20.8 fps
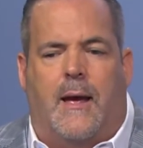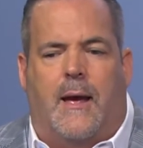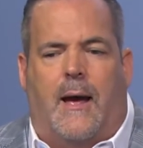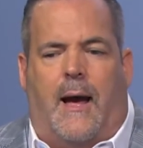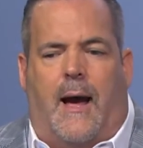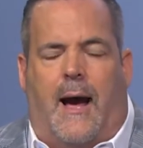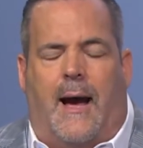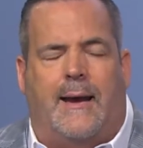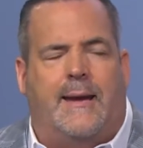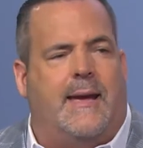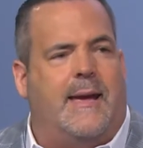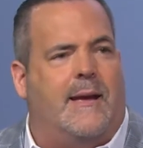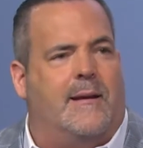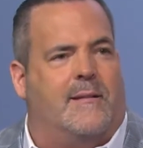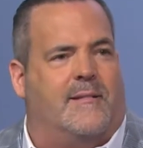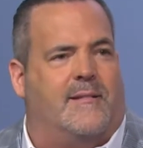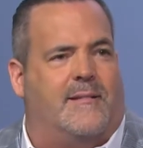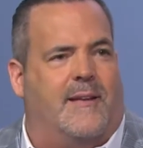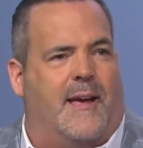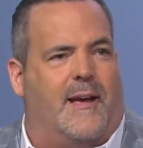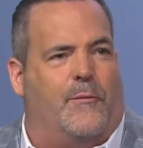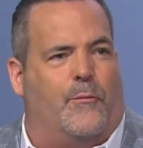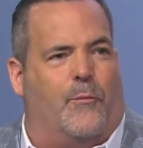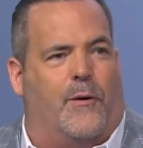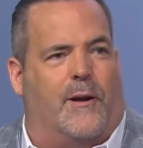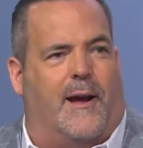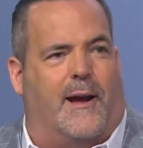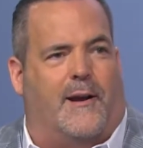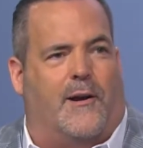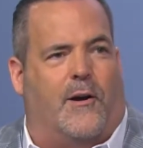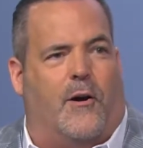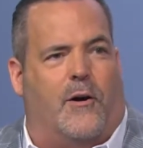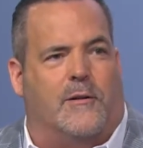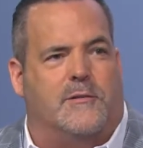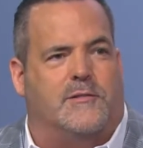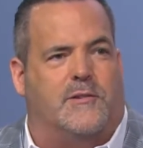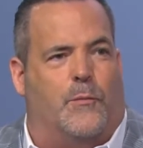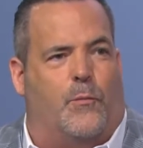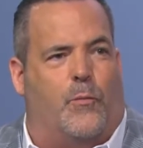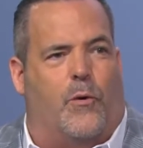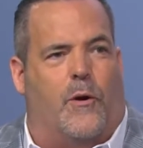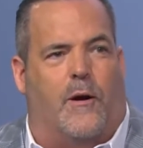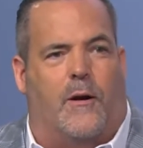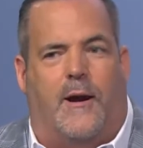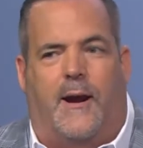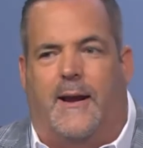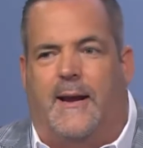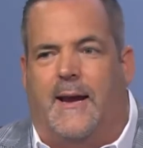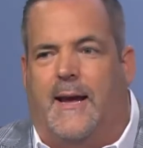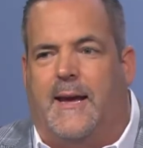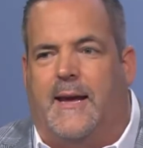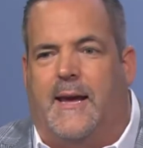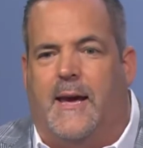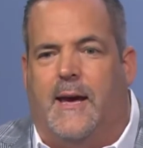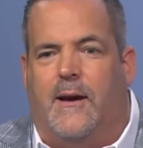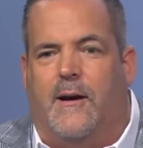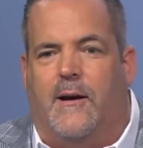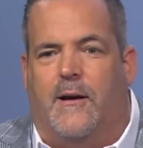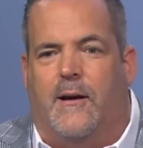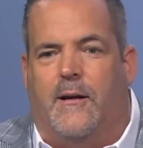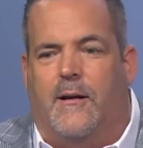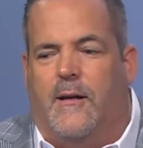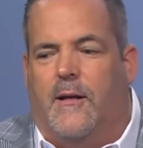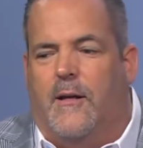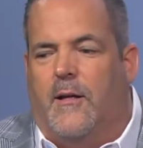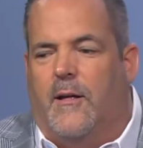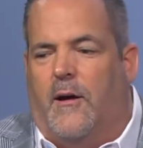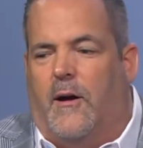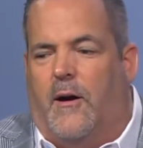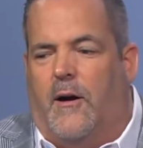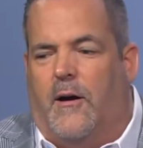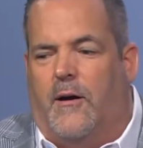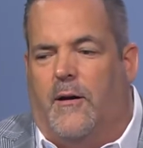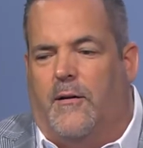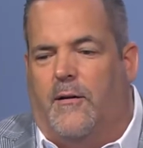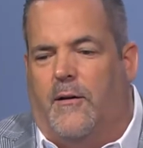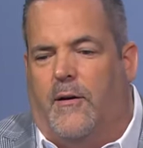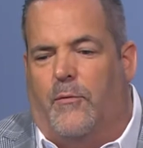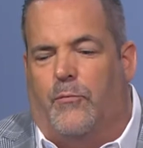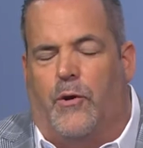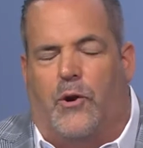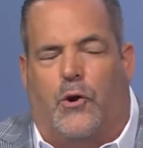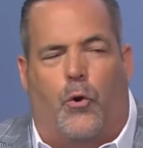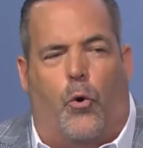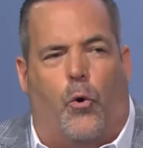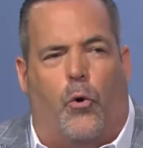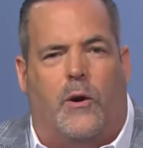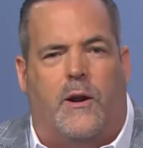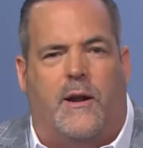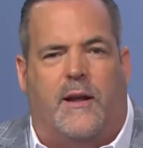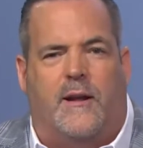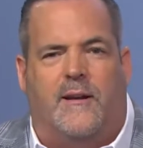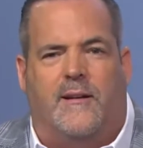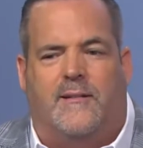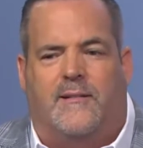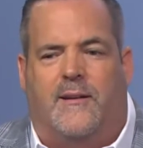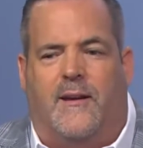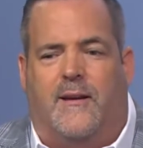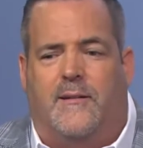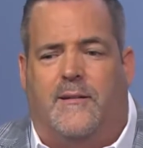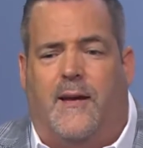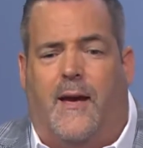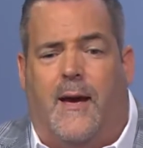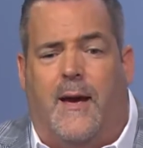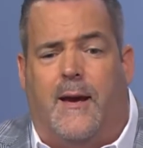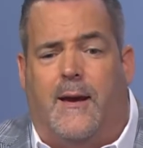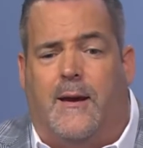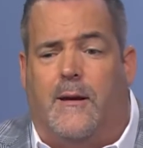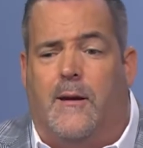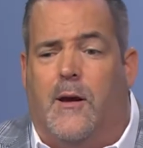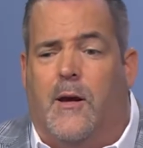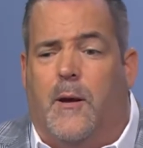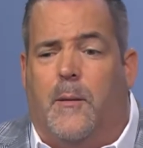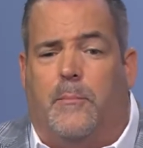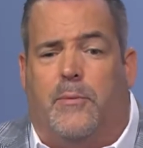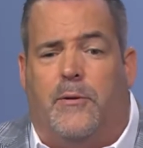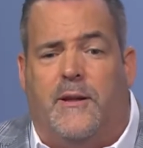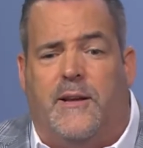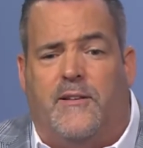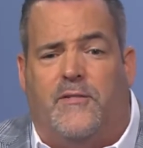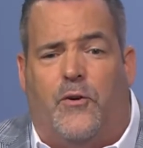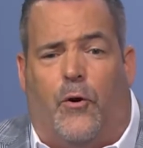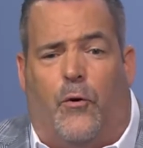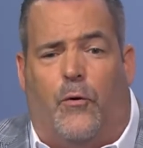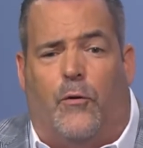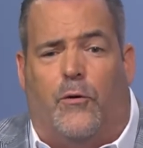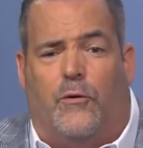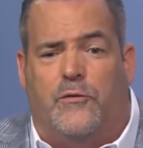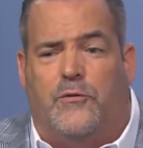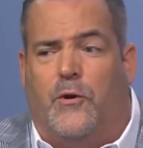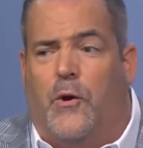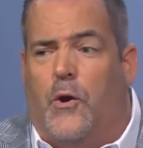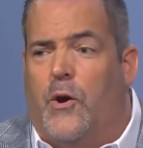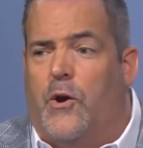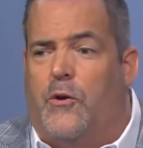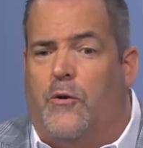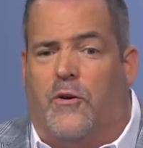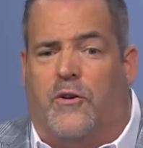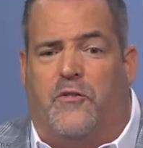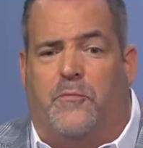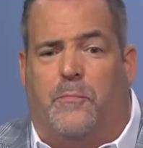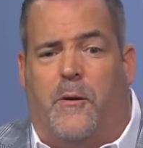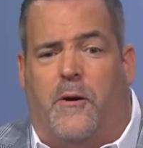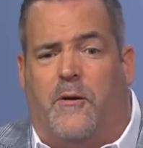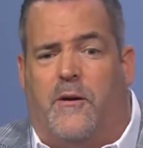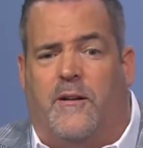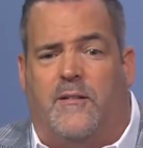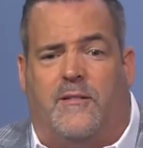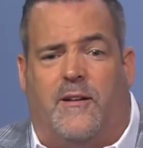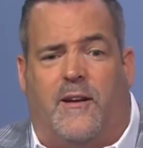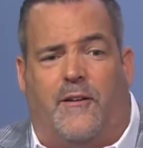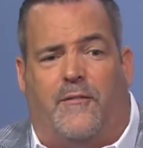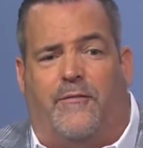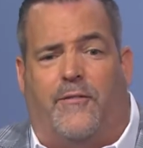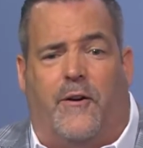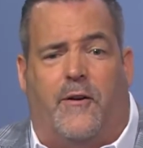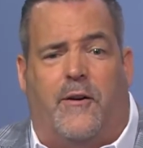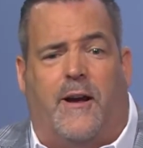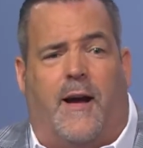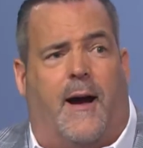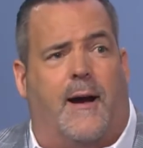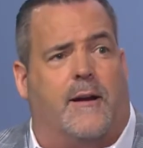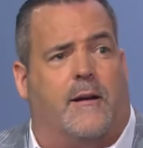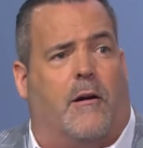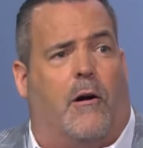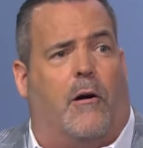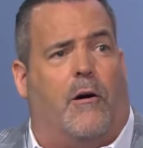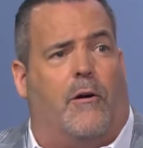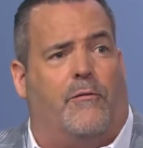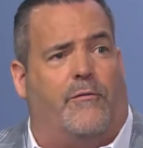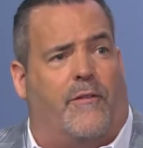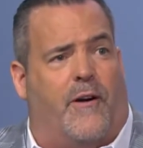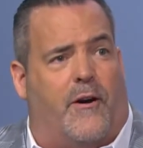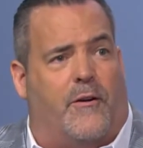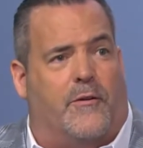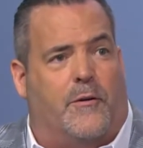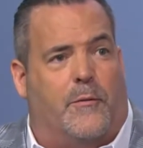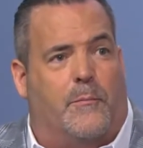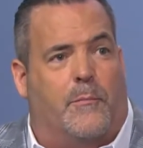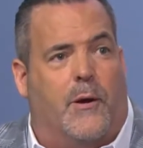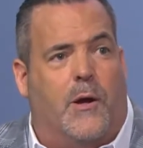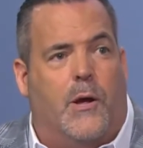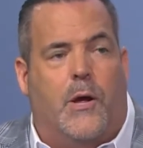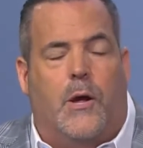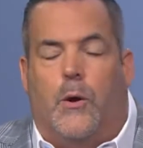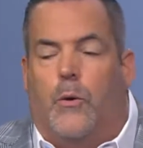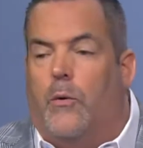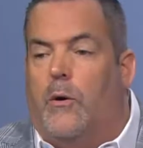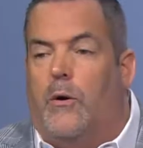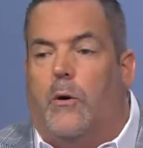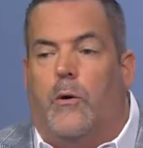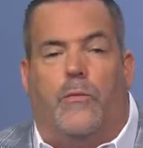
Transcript: I can't stand when I call somewhere and I get a recording and it says, hey, please hold, you're experiencing very high call volume. Yeah. Well,